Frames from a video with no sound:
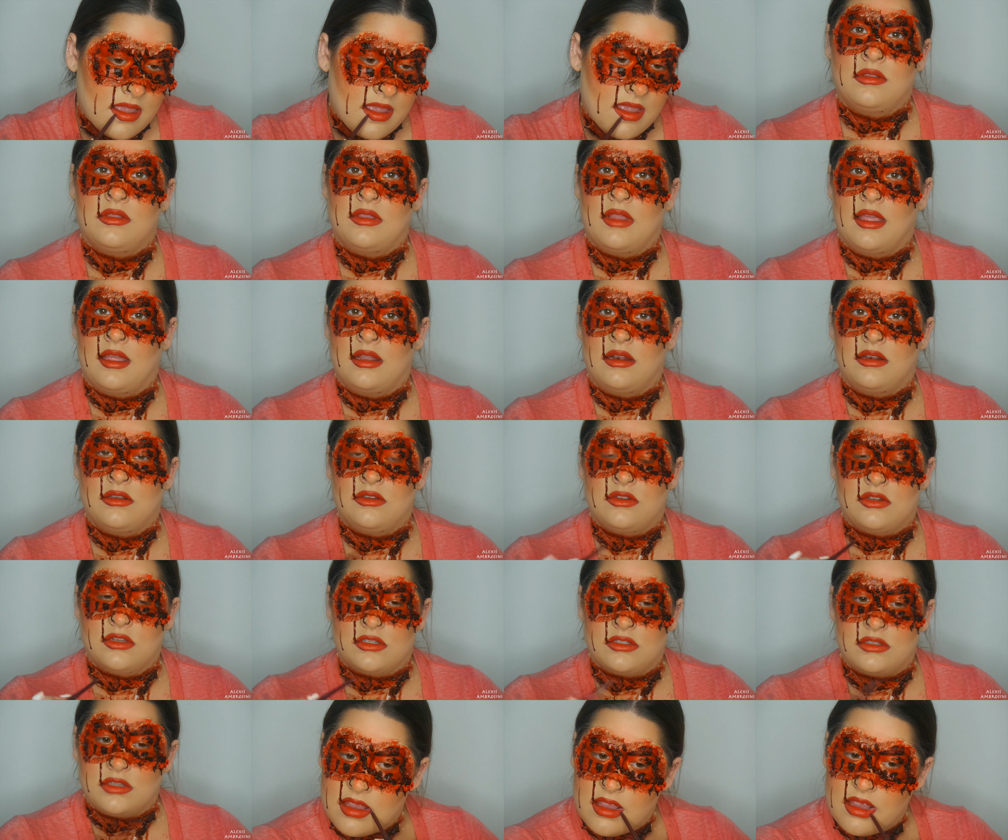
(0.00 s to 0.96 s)
Then
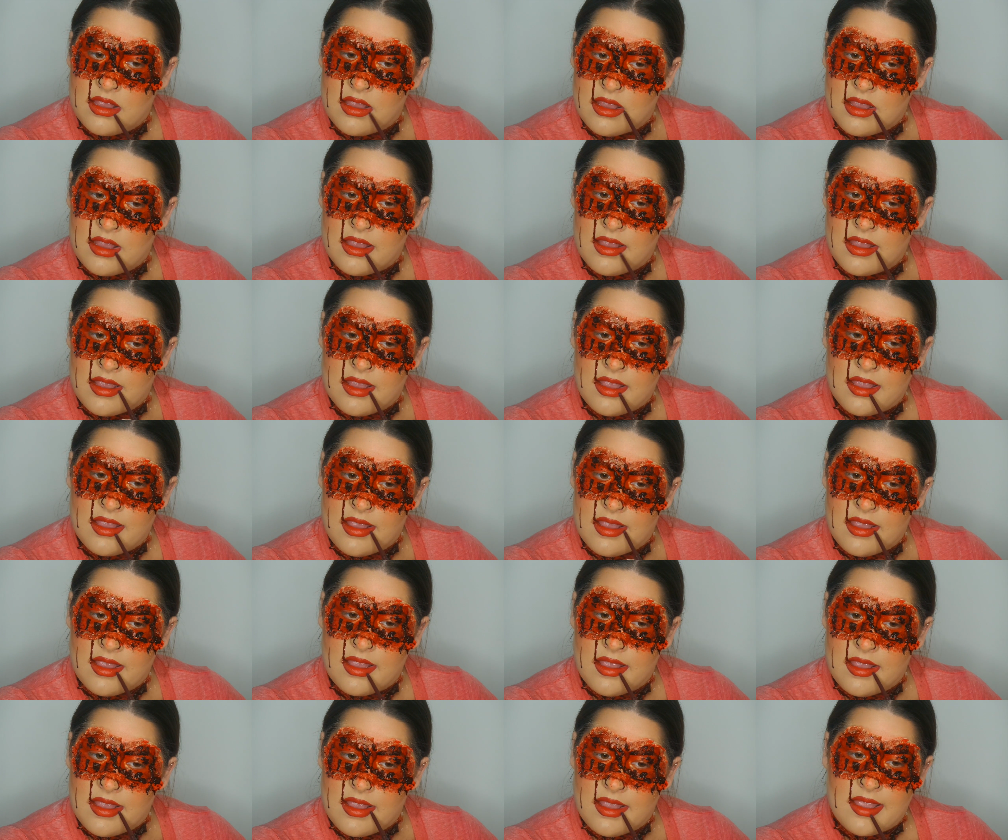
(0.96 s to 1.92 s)
just darken the
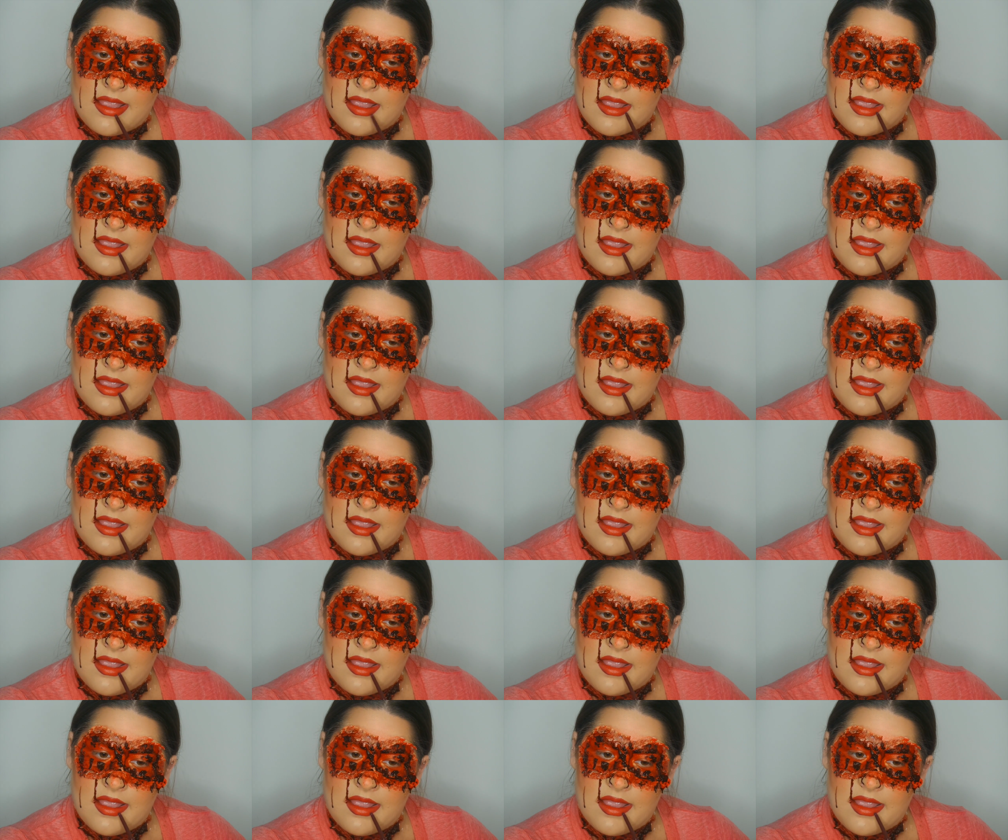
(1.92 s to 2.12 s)
edges